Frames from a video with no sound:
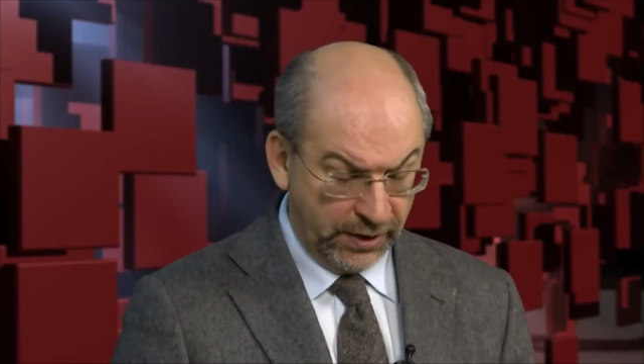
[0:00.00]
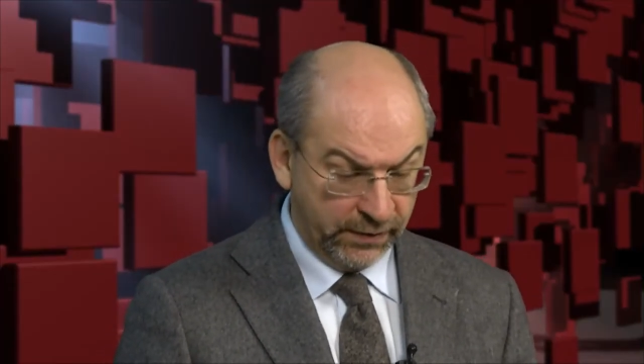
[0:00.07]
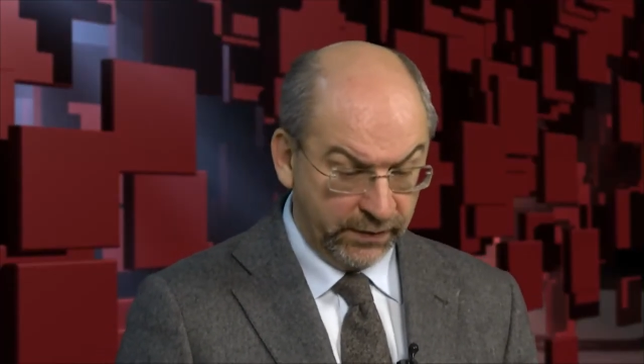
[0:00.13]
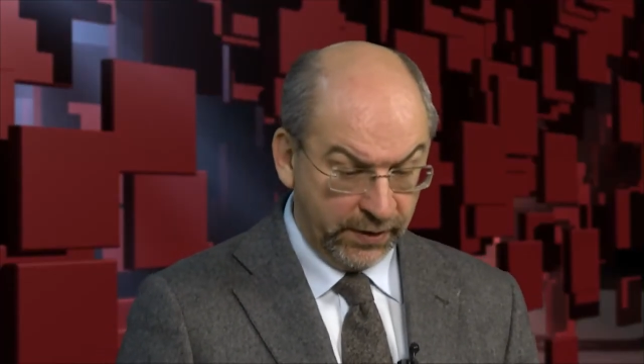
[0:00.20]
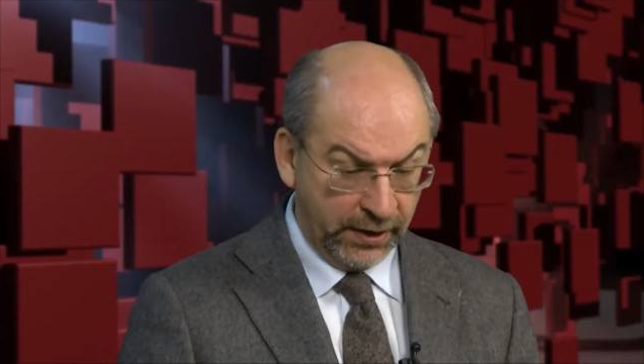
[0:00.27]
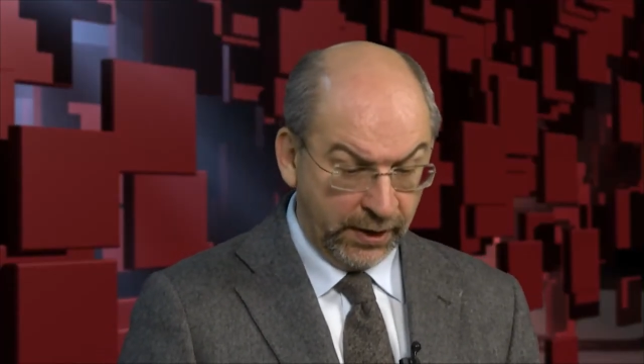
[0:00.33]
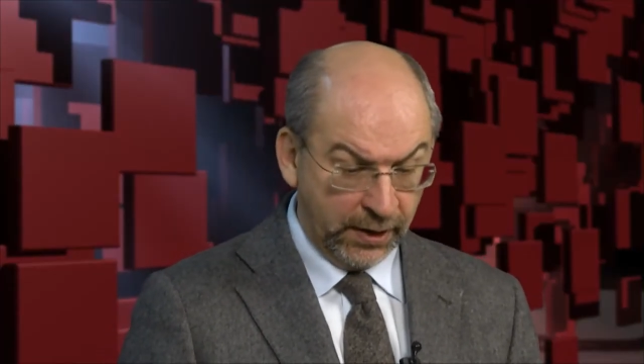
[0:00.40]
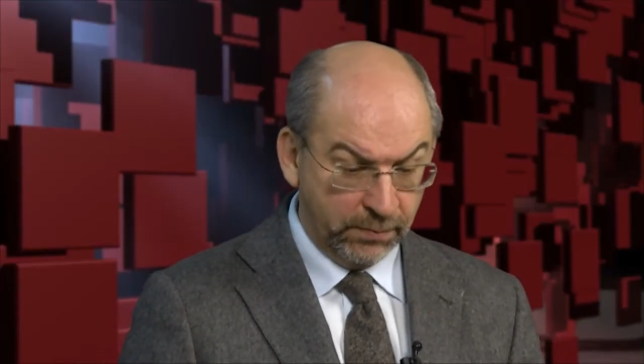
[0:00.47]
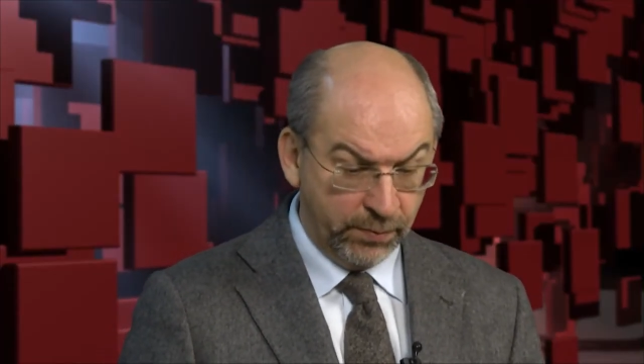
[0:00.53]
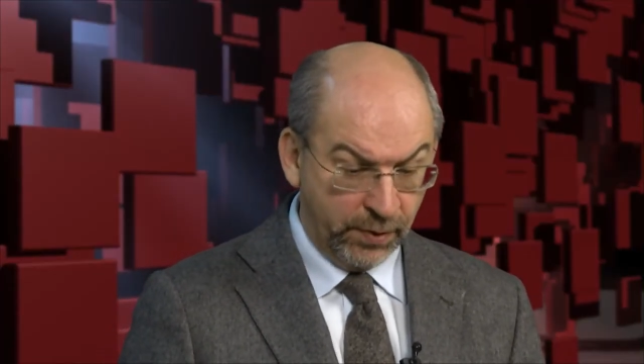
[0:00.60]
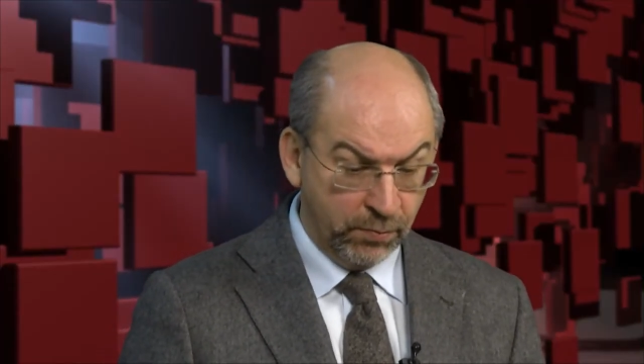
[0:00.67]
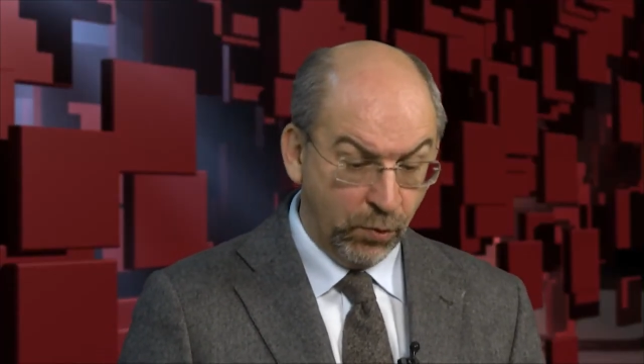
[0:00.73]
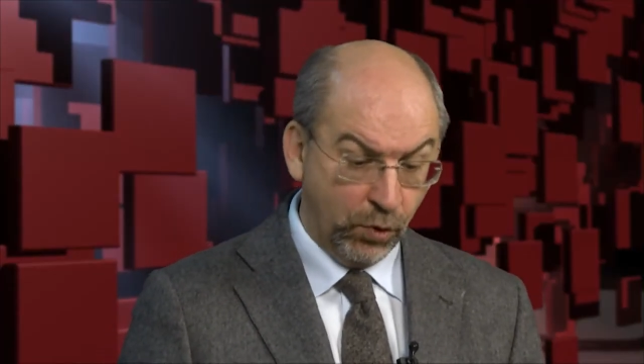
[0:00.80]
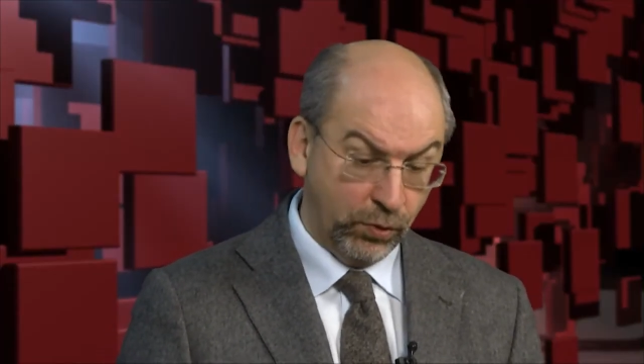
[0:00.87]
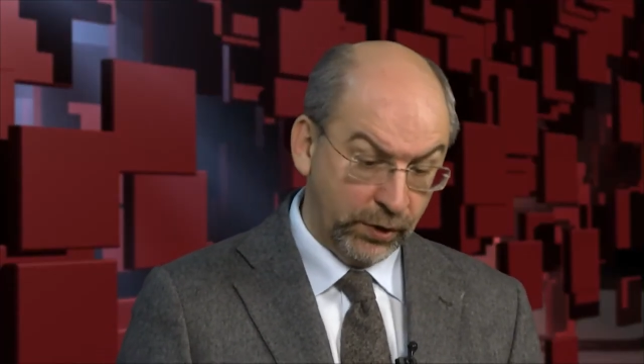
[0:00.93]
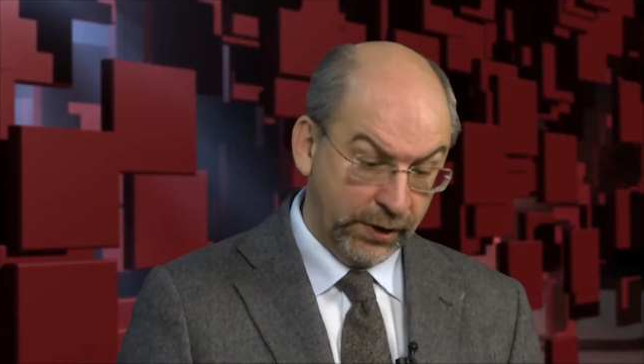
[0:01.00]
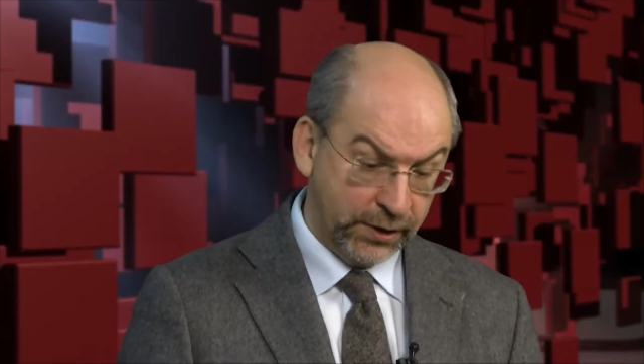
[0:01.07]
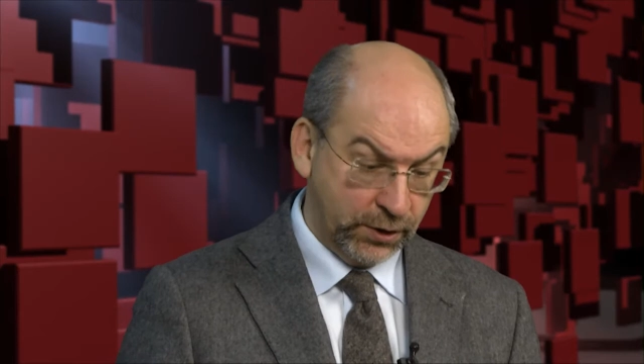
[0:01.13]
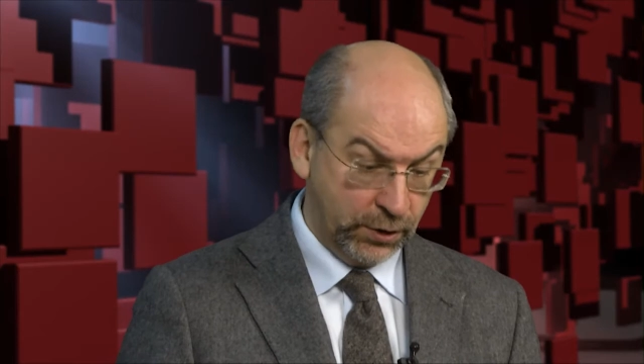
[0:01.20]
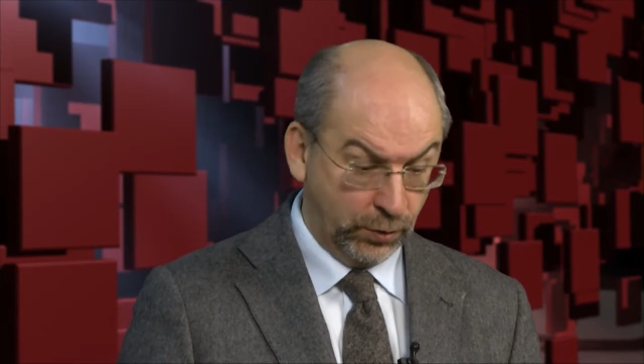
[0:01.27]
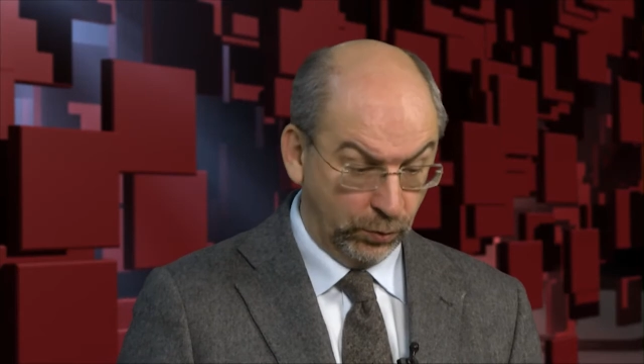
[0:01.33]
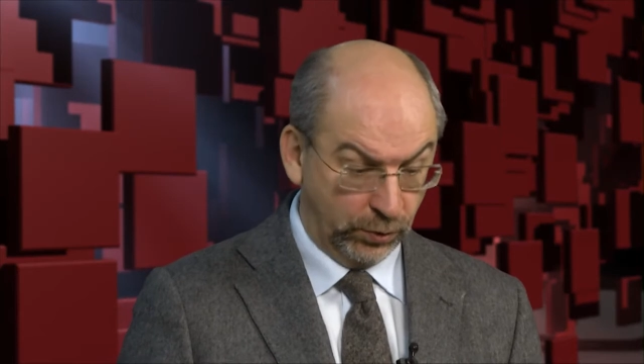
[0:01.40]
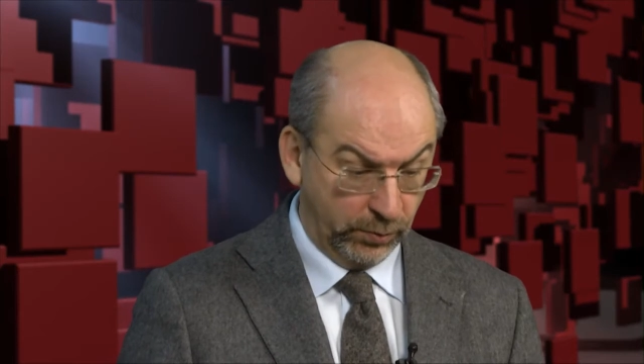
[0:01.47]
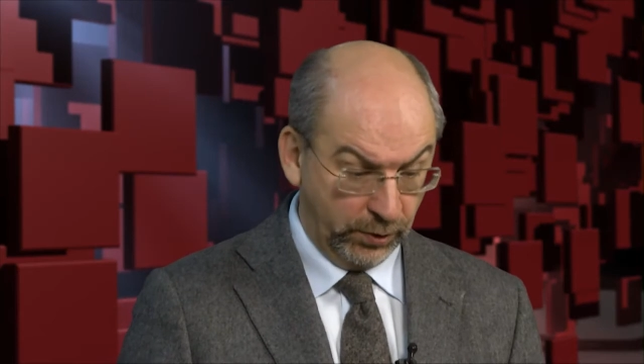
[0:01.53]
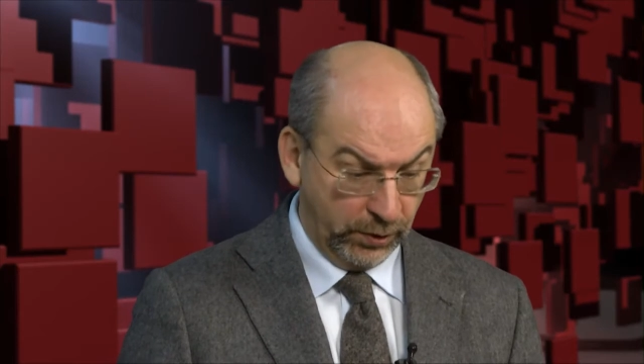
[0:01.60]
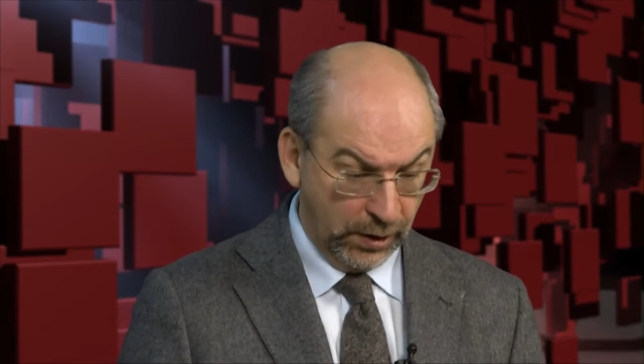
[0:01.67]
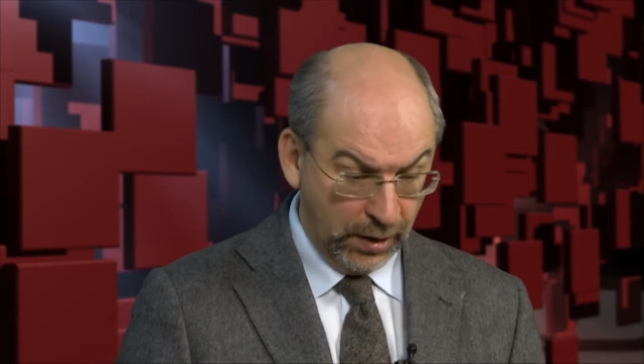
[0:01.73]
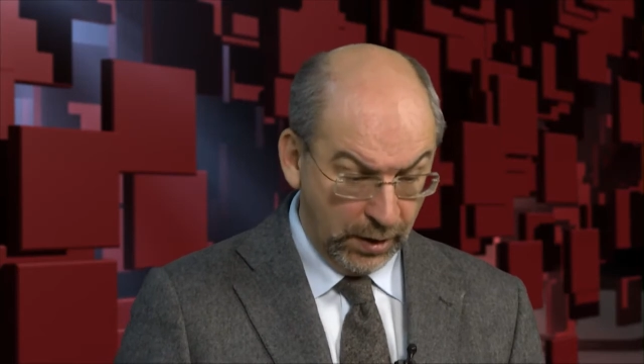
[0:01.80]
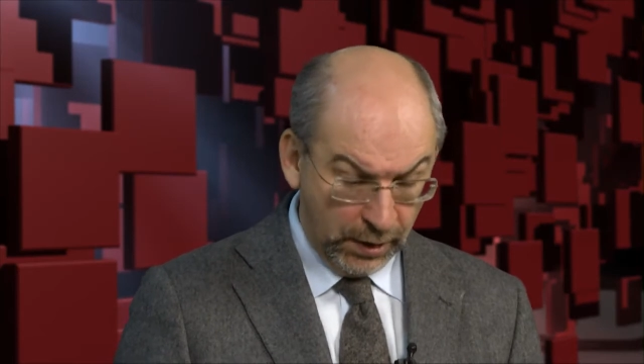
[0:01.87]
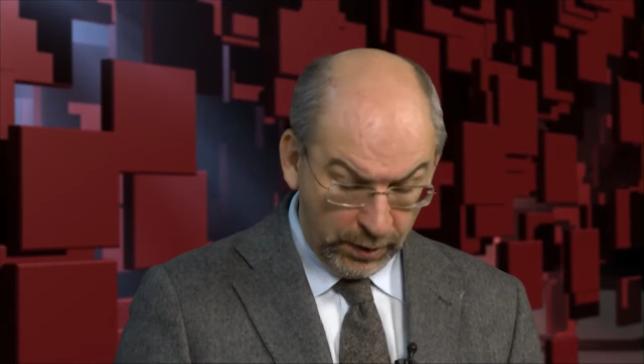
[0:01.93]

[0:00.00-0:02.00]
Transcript: and they can be more or less suitable